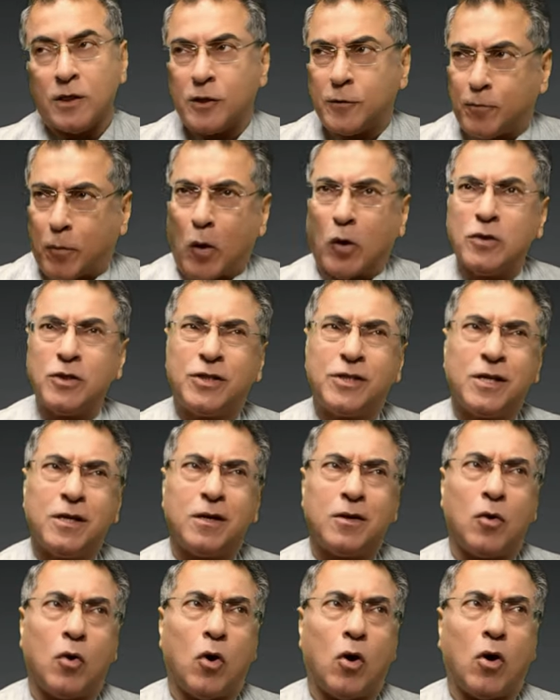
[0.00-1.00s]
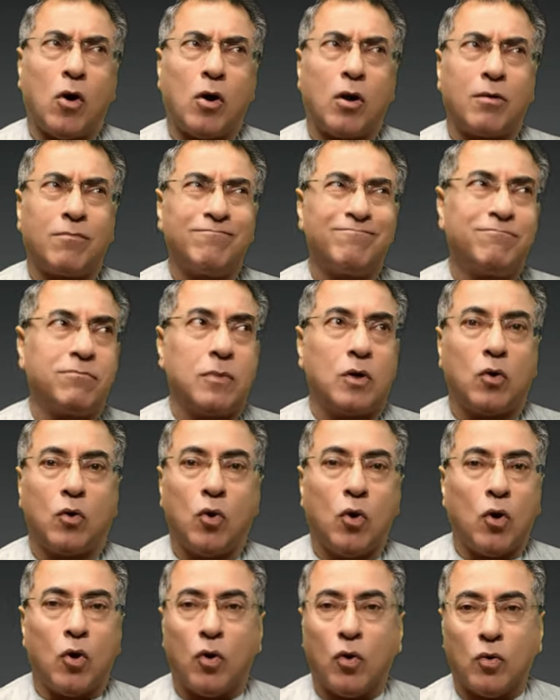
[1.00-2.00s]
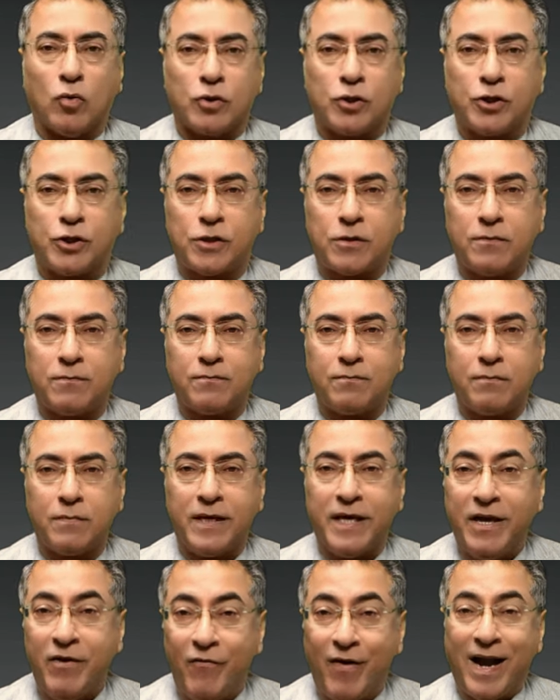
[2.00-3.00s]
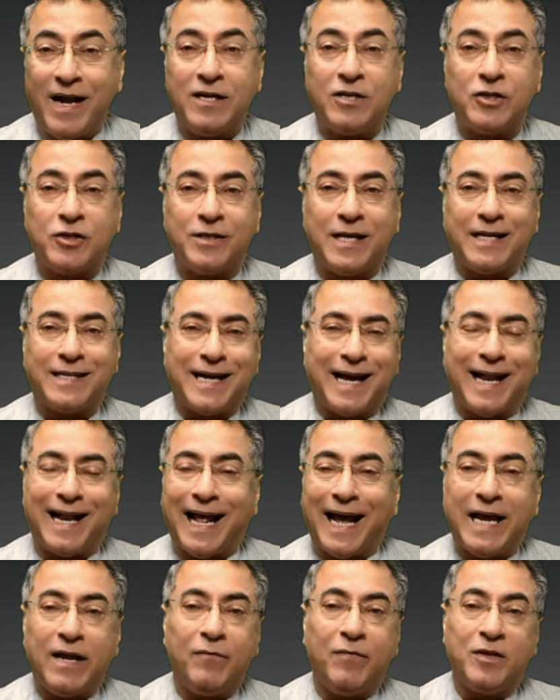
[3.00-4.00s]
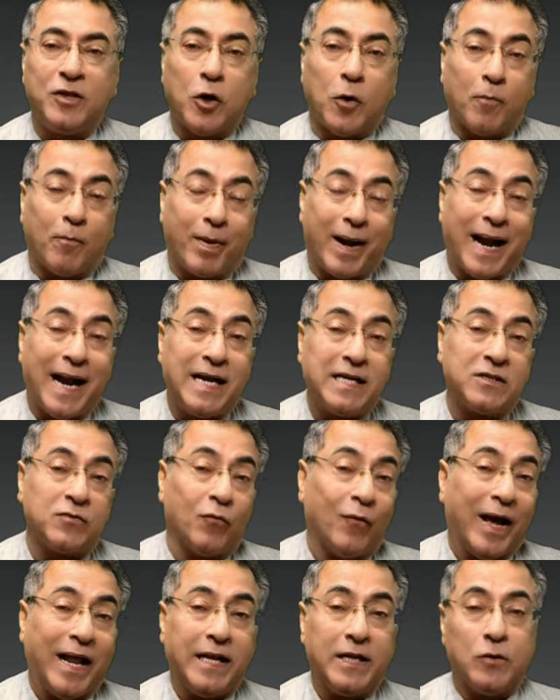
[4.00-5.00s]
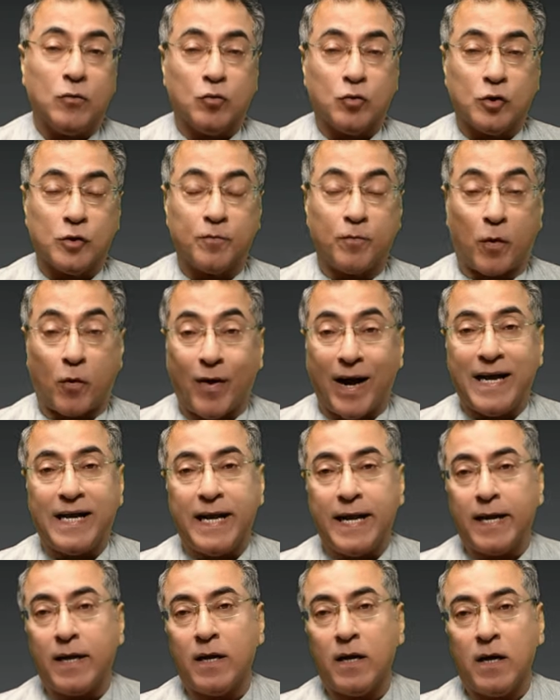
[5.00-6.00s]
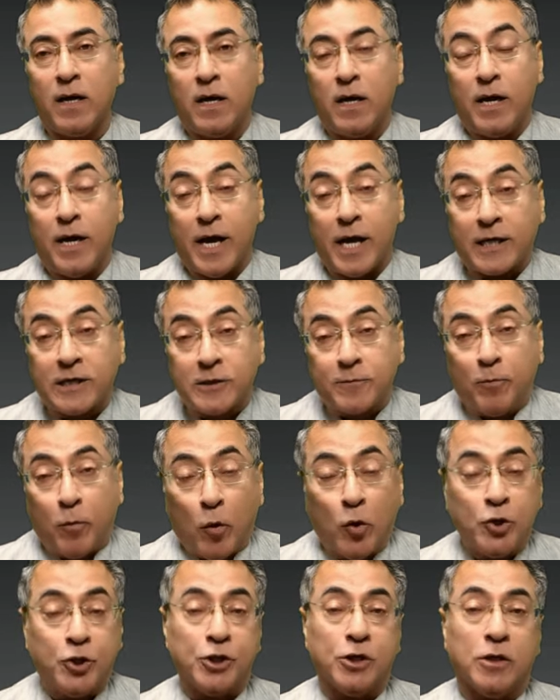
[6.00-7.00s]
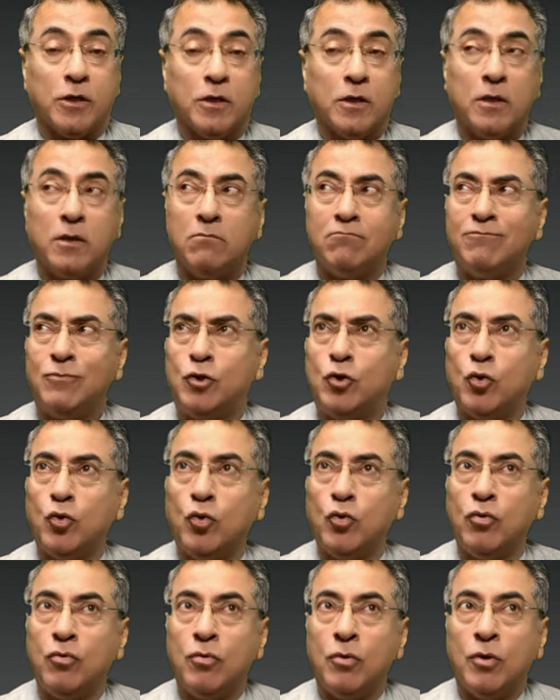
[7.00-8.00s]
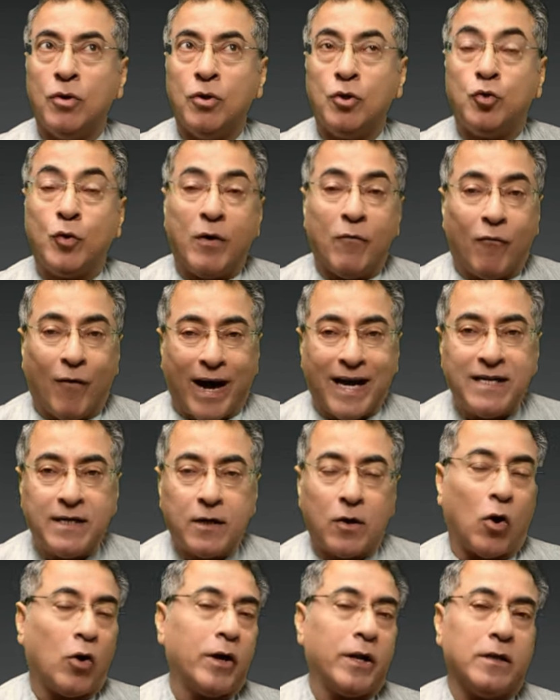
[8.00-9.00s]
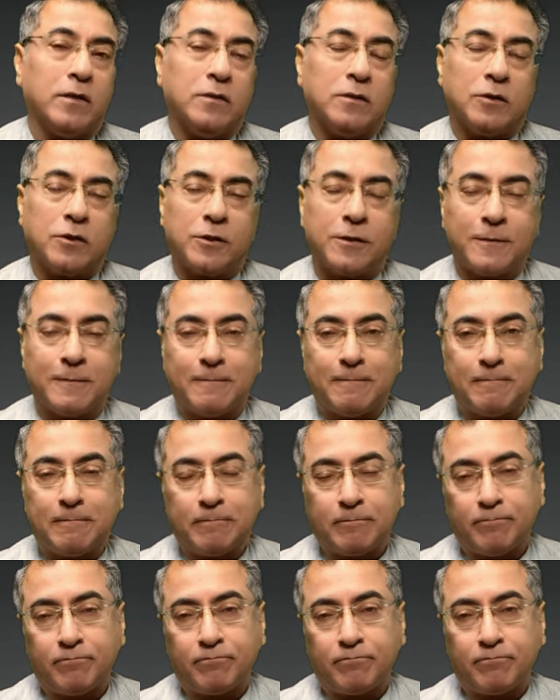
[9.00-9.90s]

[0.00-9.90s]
Sponsor or co-host events that align with your brand's values, providing exposure to a wider audience.